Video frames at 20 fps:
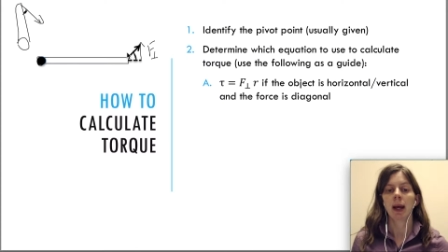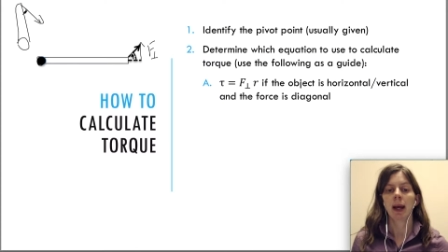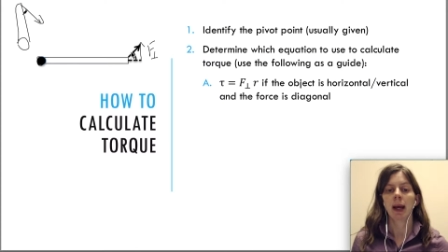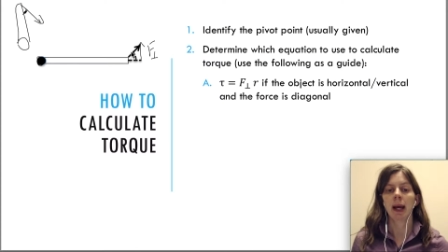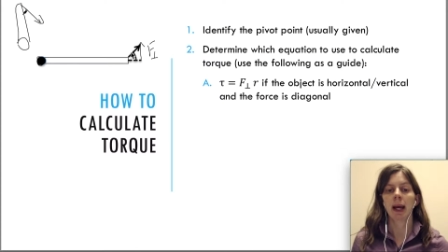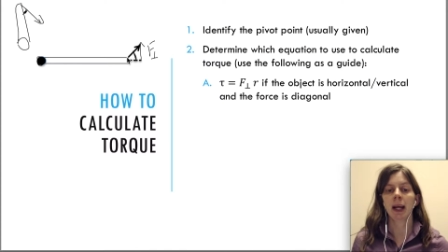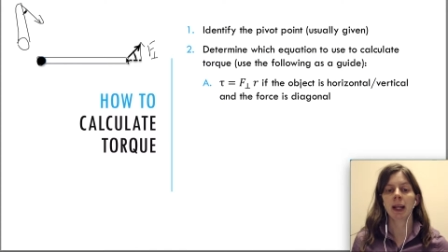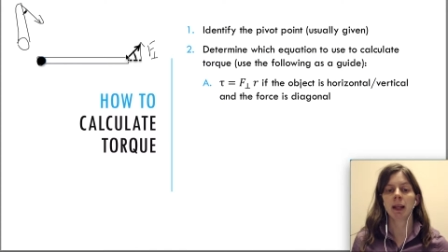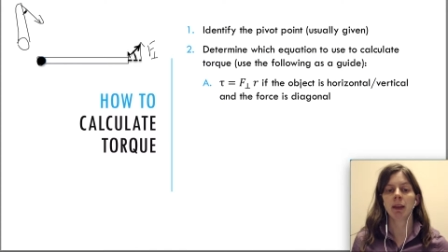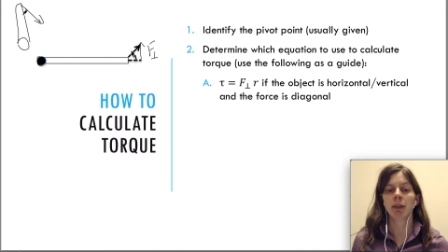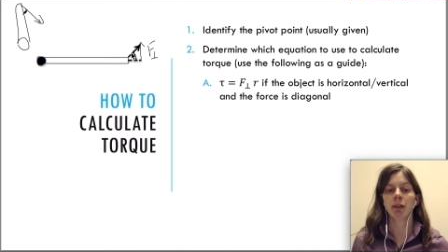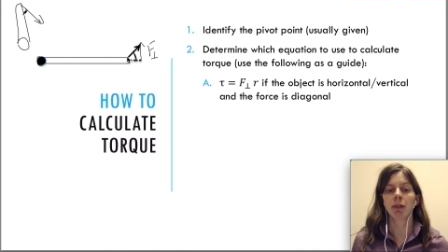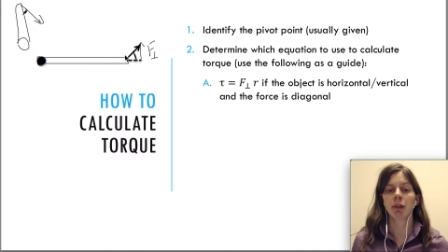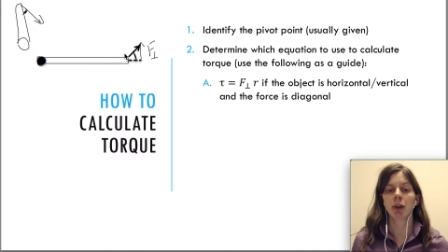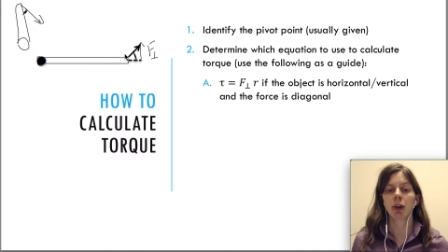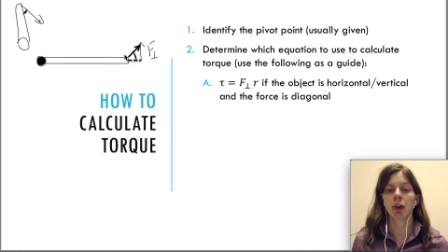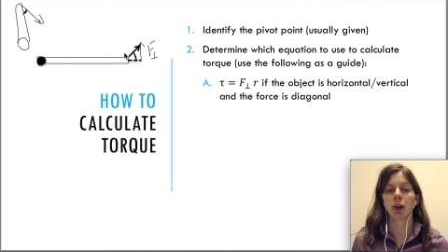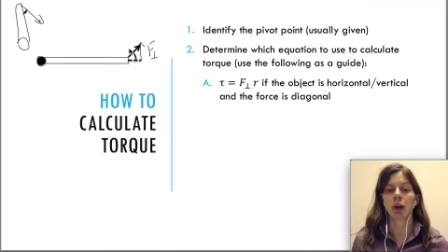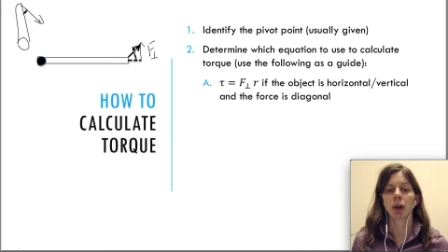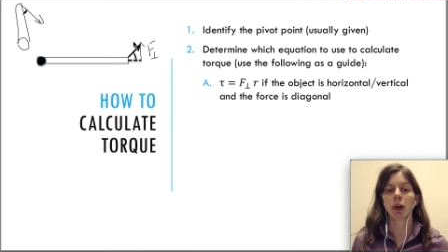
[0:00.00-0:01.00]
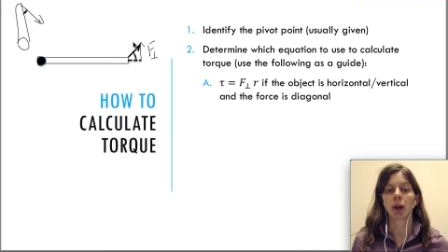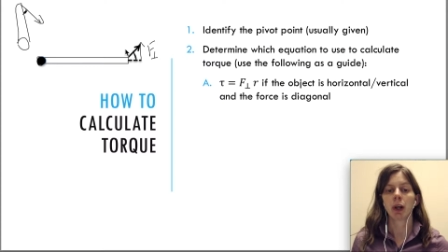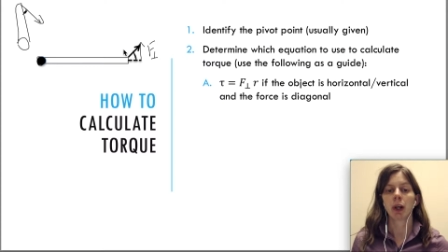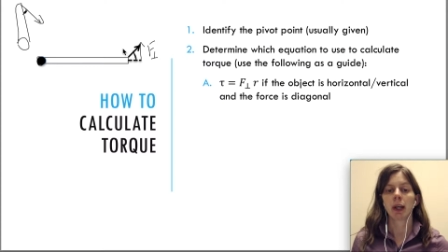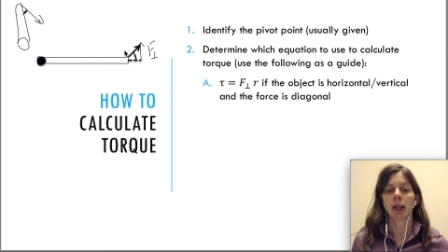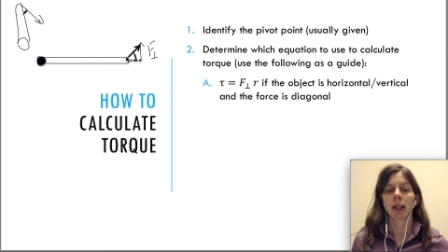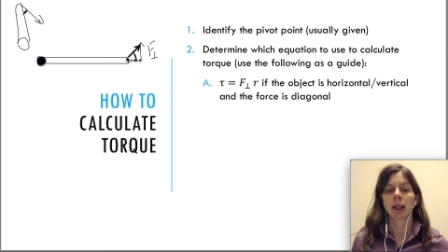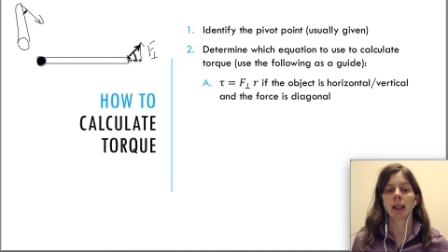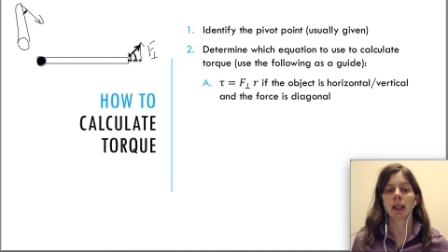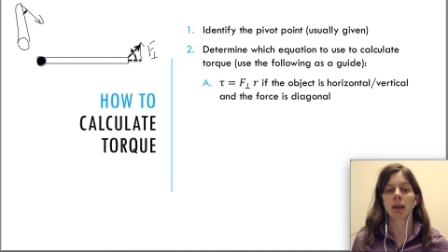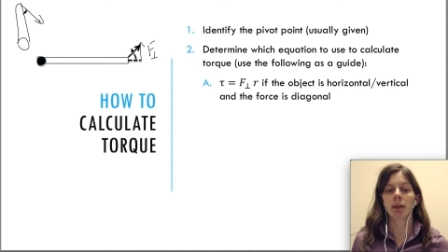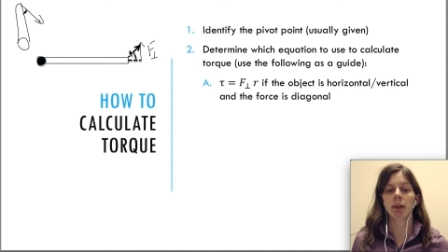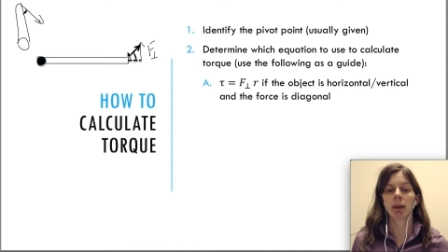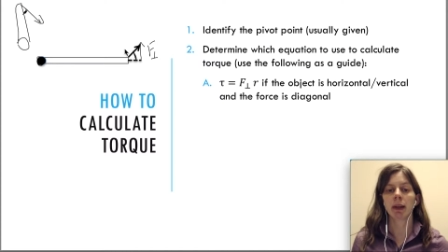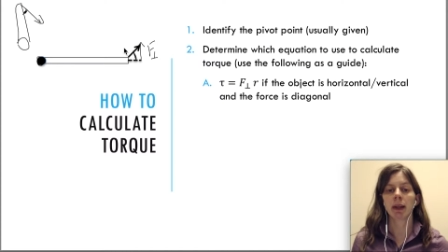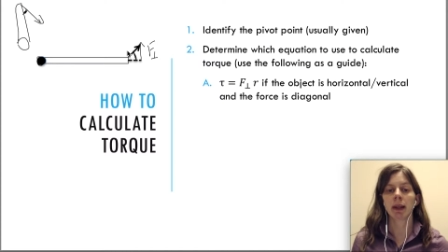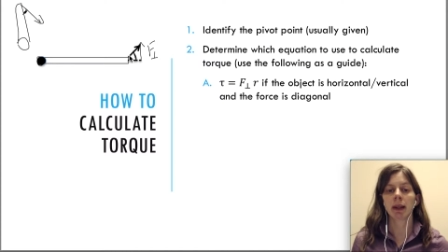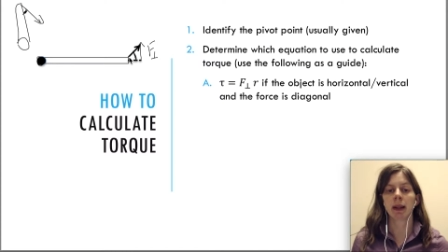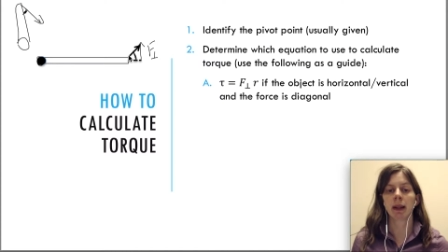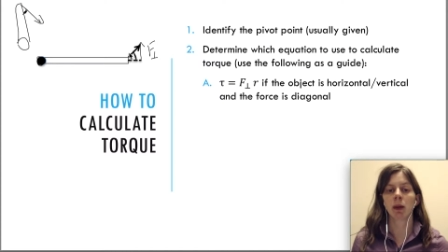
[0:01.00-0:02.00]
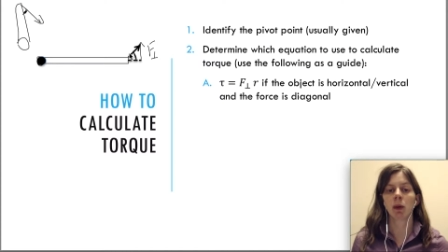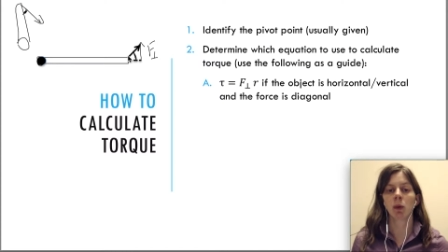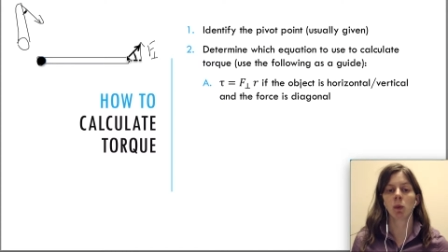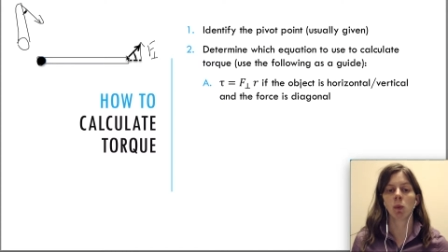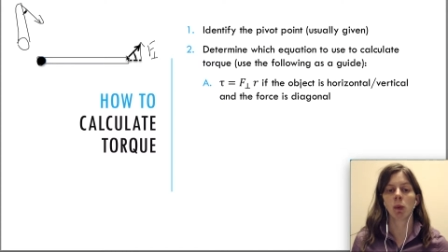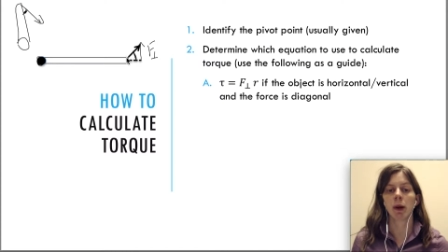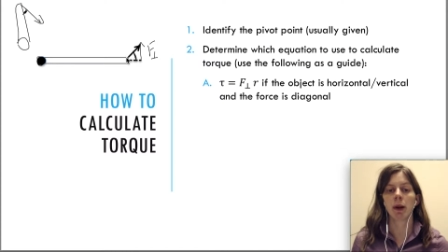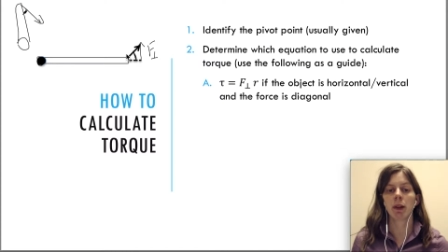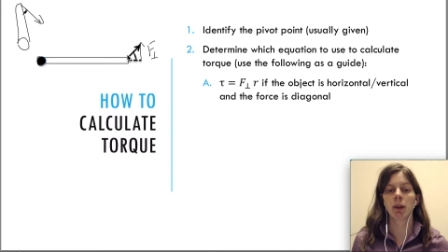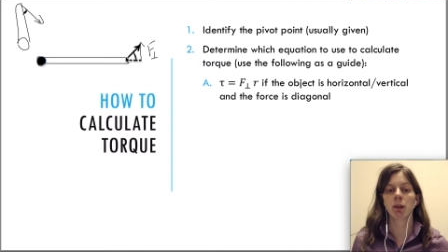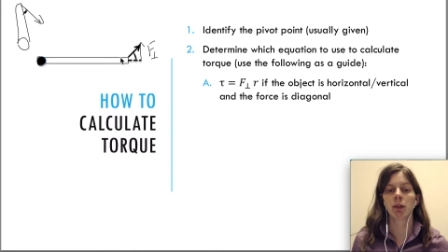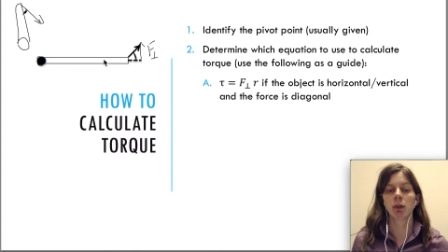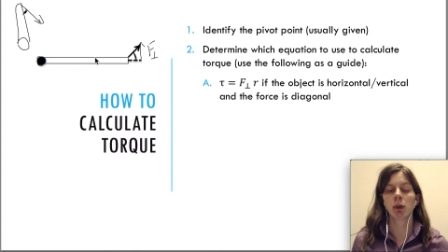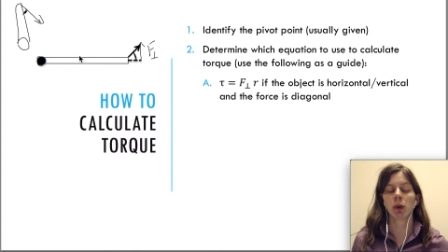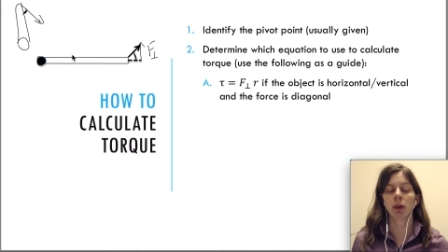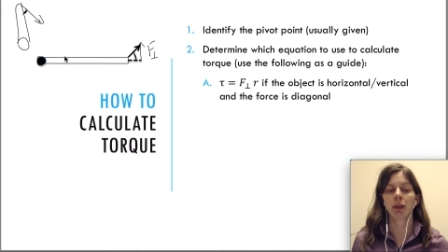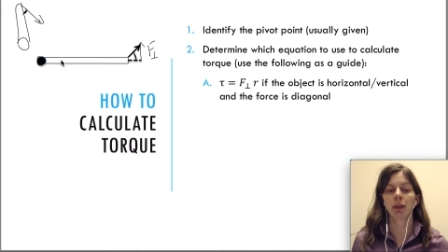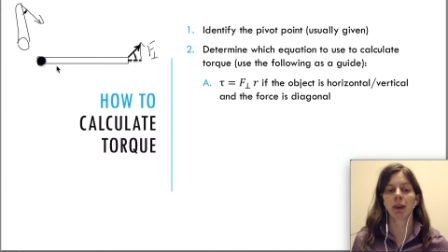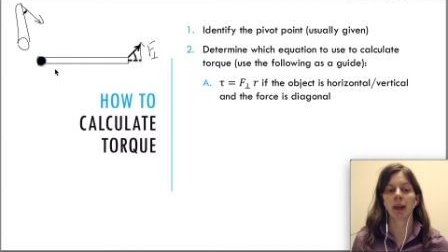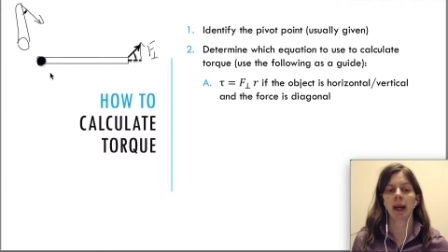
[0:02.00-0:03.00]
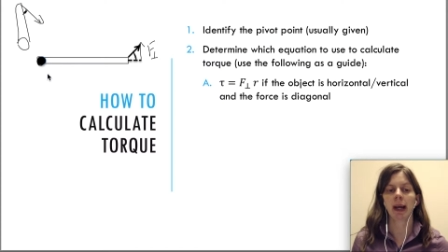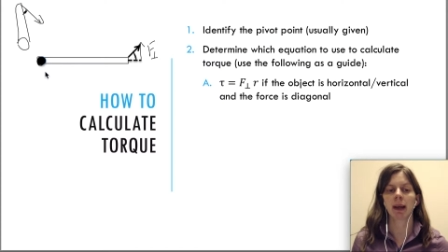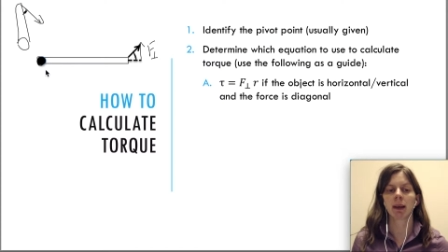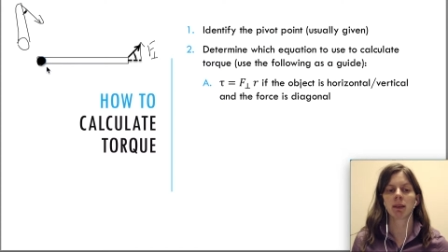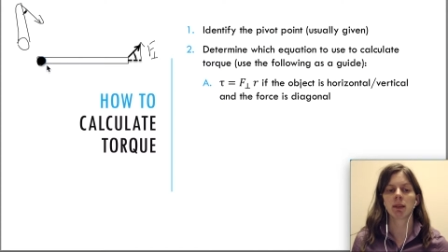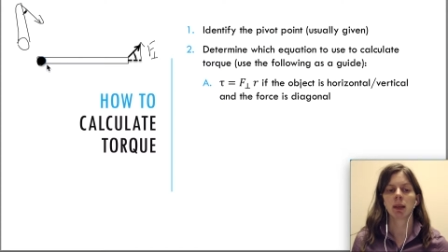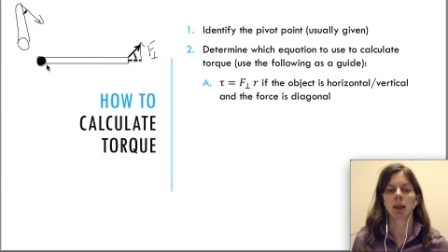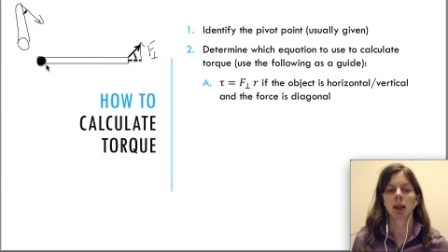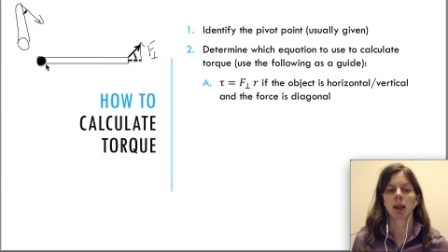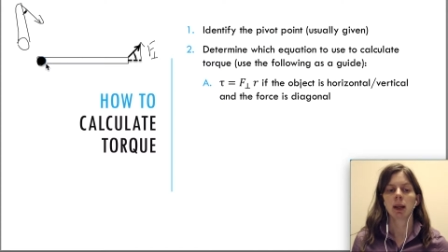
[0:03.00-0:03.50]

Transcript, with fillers: And if you're given where the force acts,